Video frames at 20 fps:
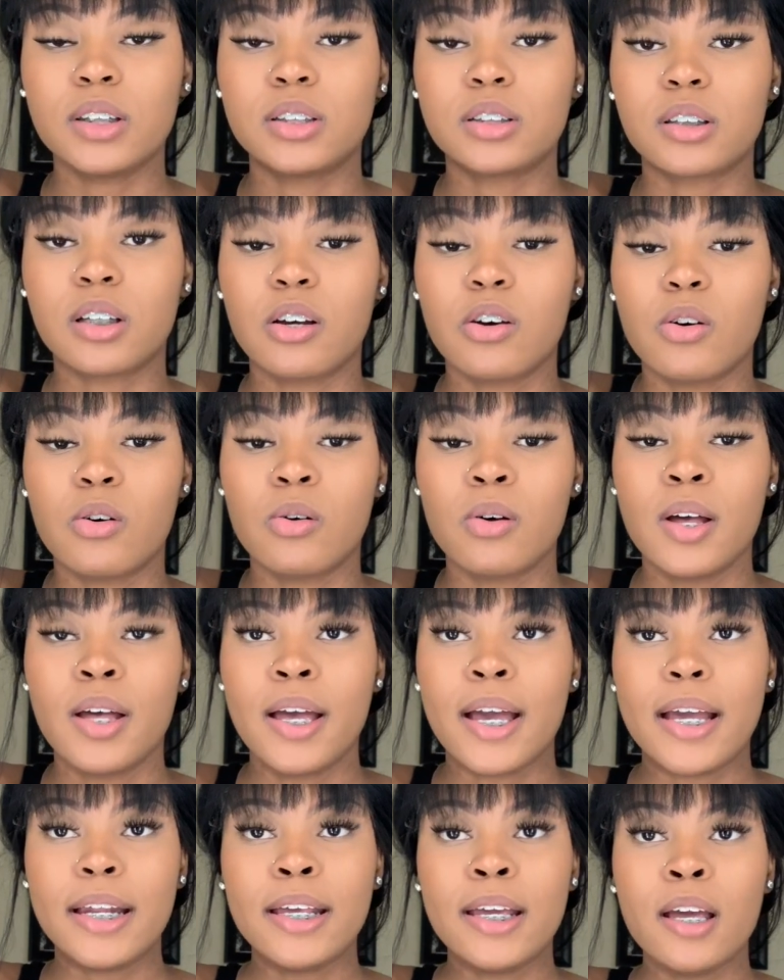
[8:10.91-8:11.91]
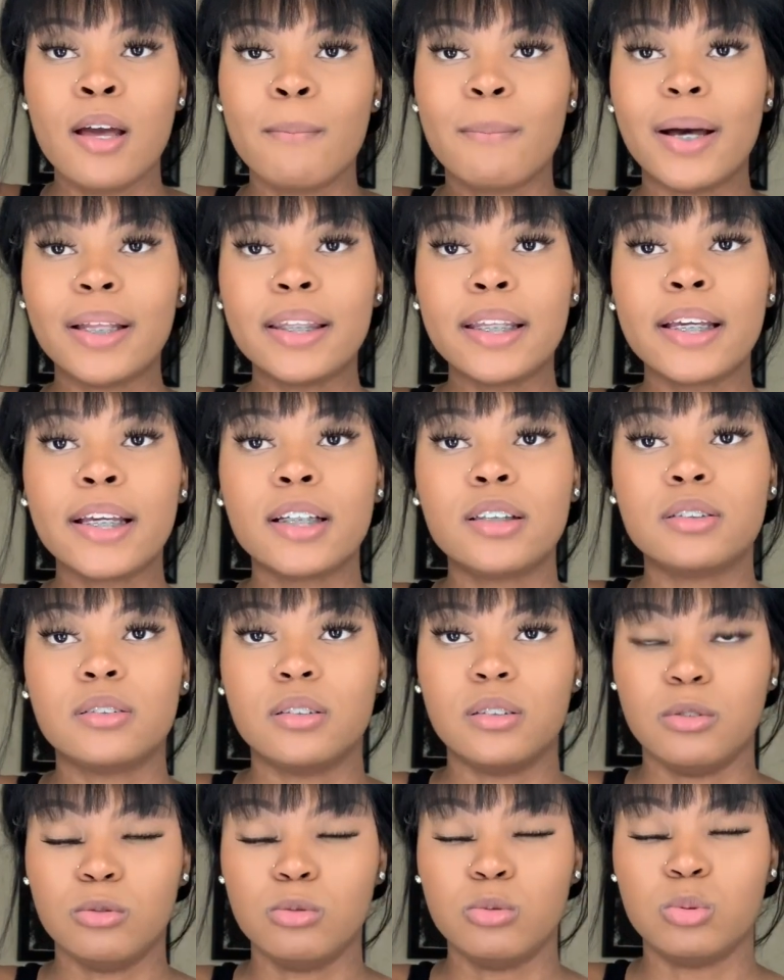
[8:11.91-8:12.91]
So, and then my thing is,
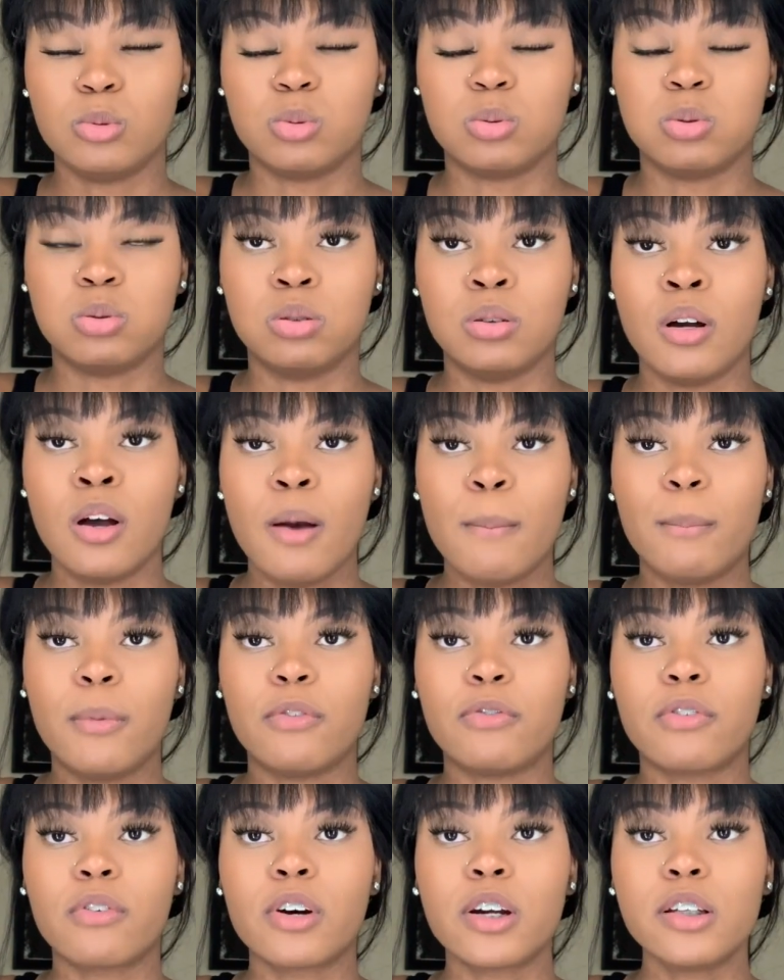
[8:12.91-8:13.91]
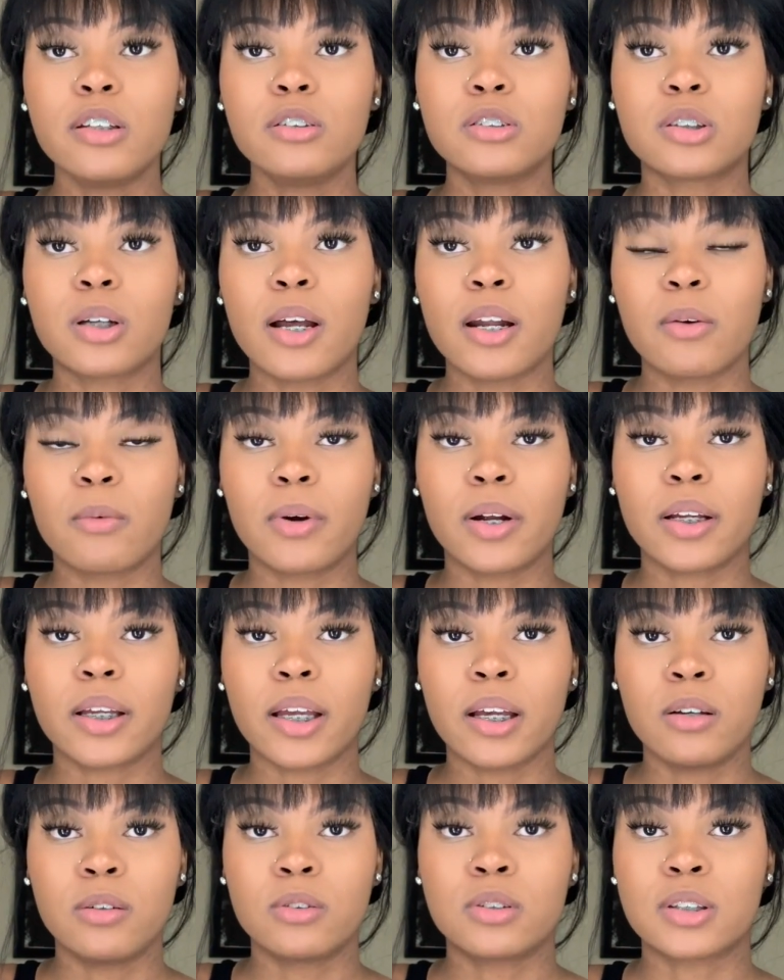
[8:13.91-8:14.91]
before you try to work
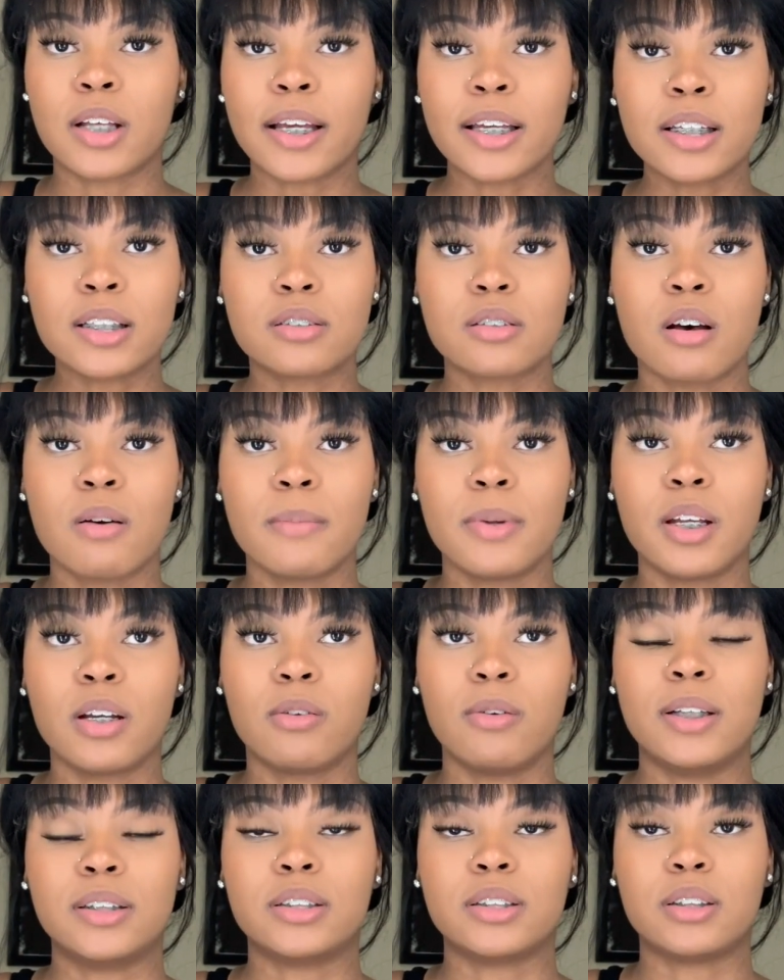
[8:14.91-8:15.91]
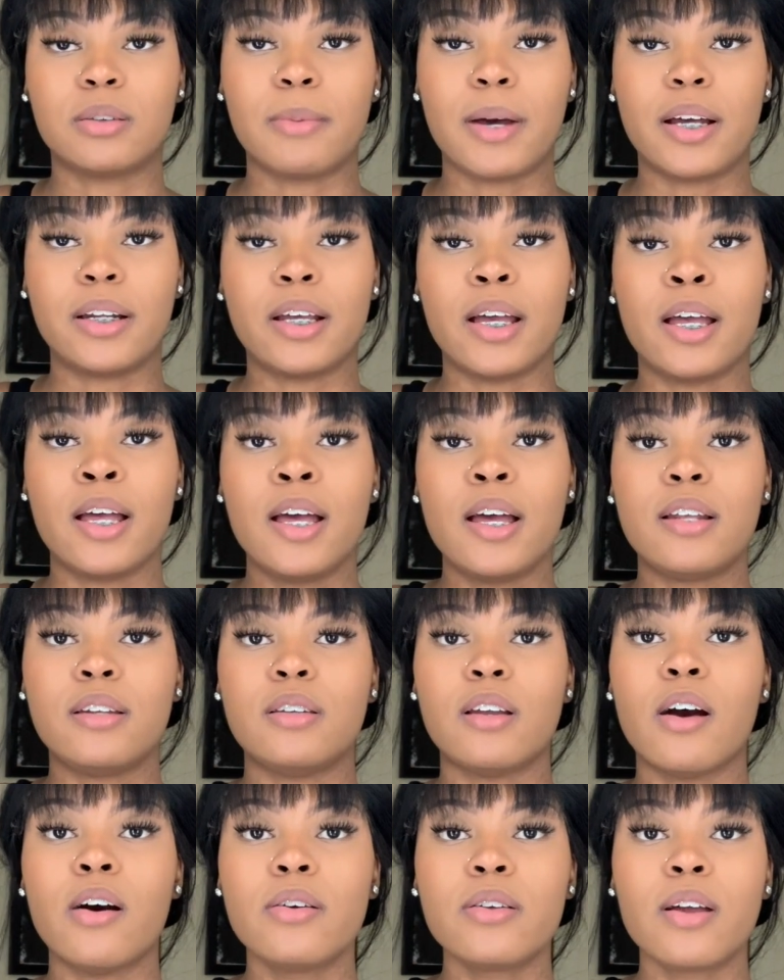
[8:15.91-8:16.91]
at Hooters, I get so many questions about that.
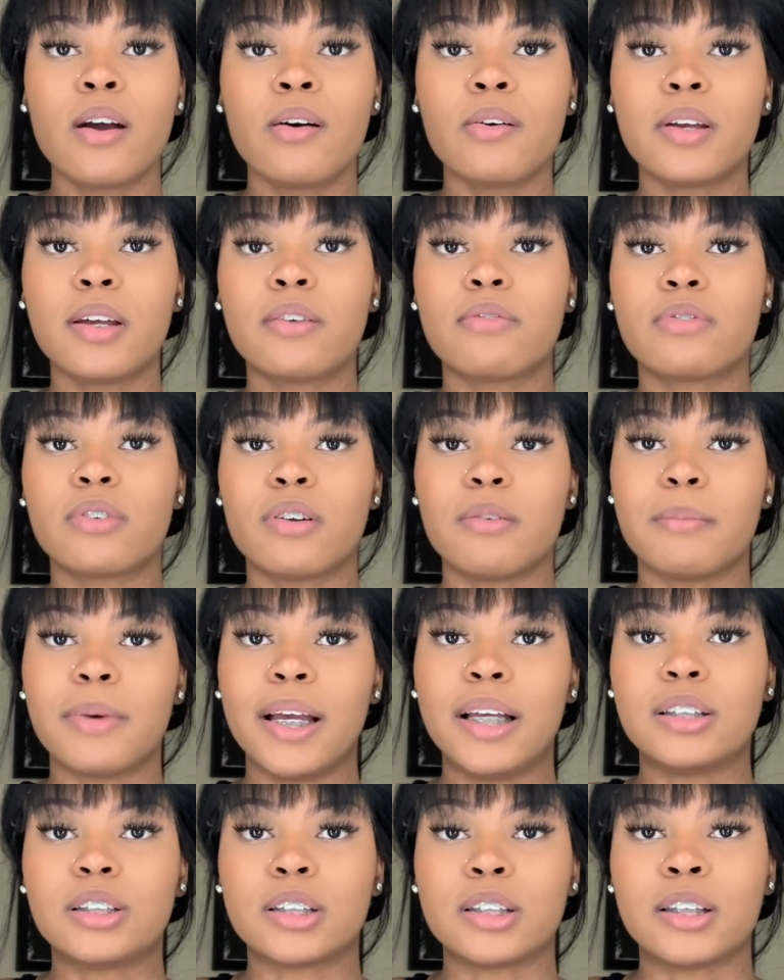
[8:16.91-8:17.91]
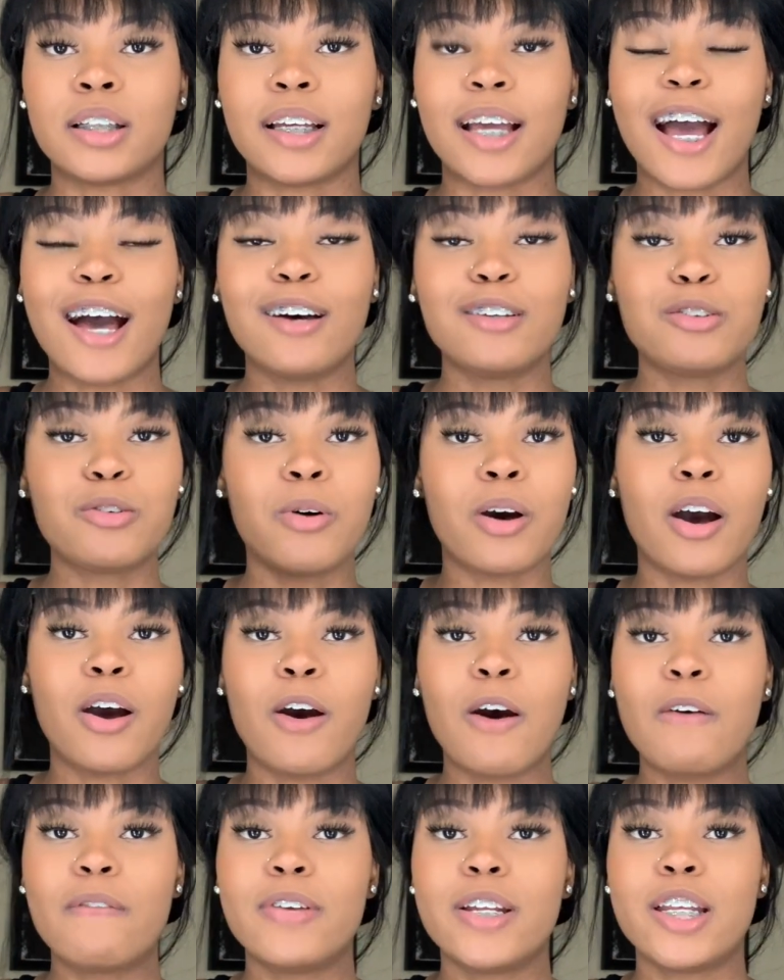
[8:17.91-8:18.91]
Know your information. I'll do a
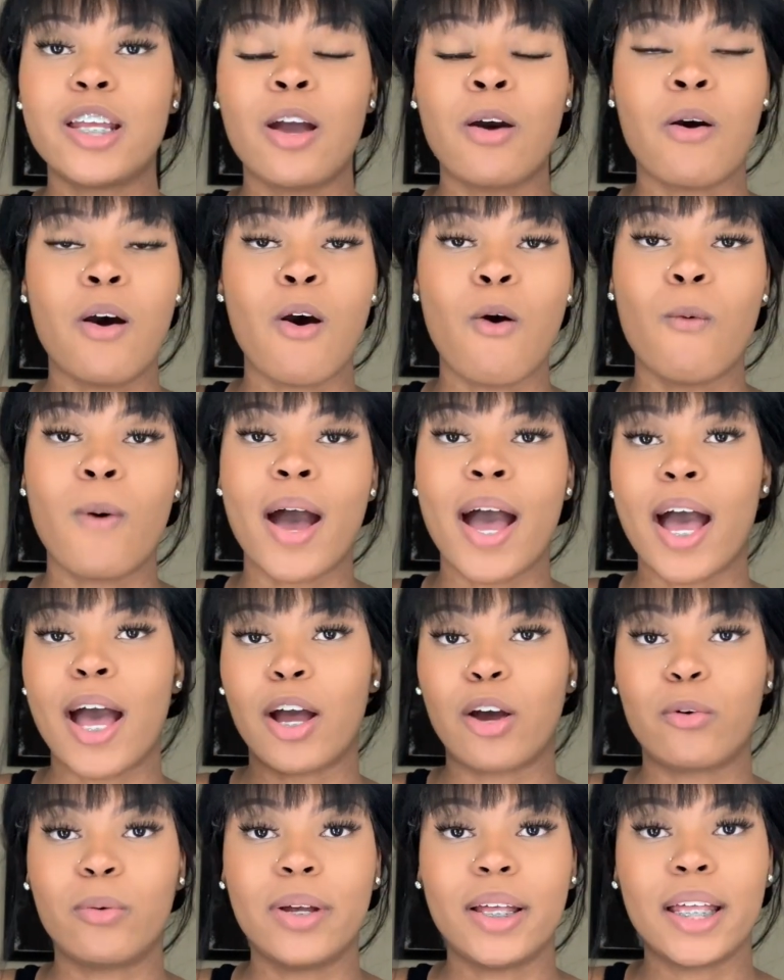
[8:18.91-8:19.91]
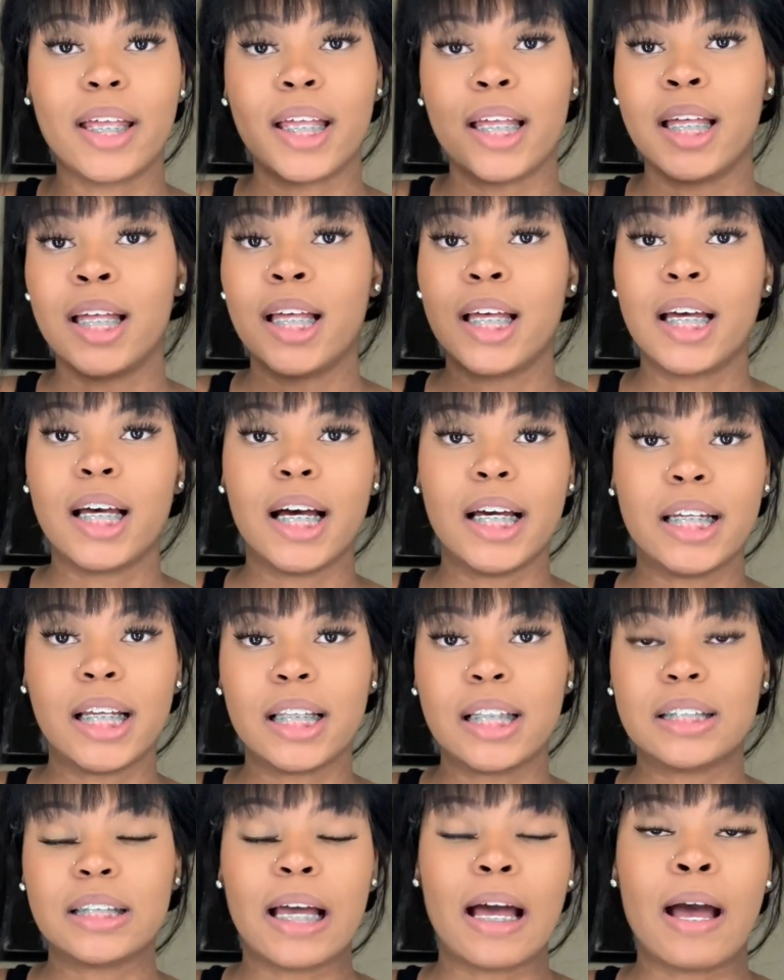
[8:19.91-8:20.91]
whole video on why I quit
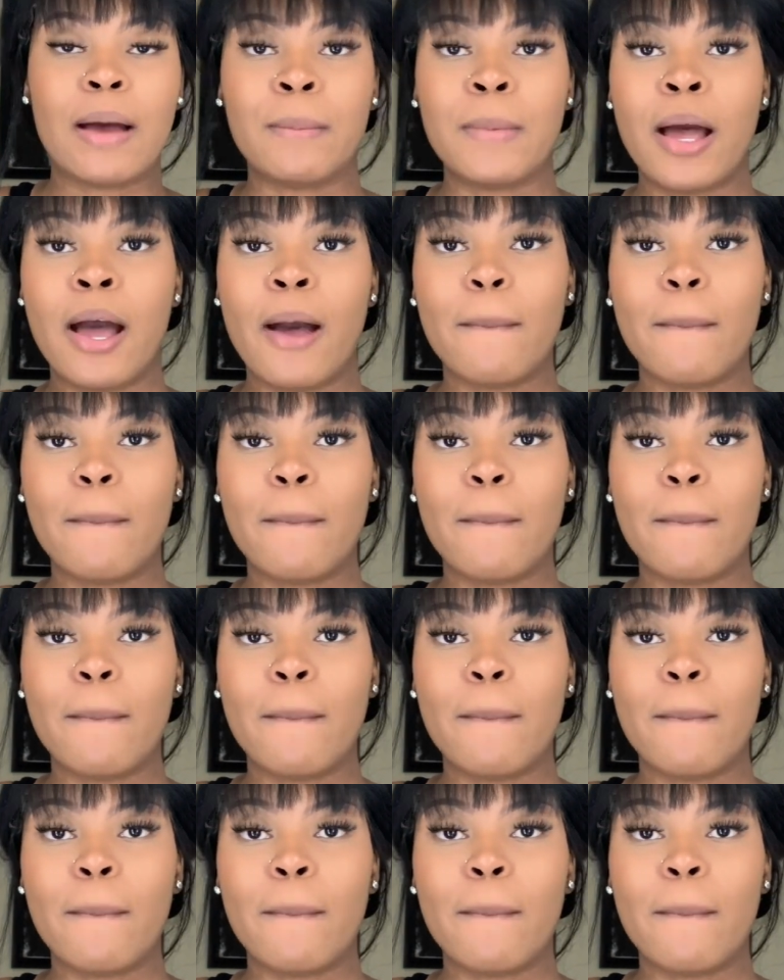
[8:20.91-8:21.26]
another time.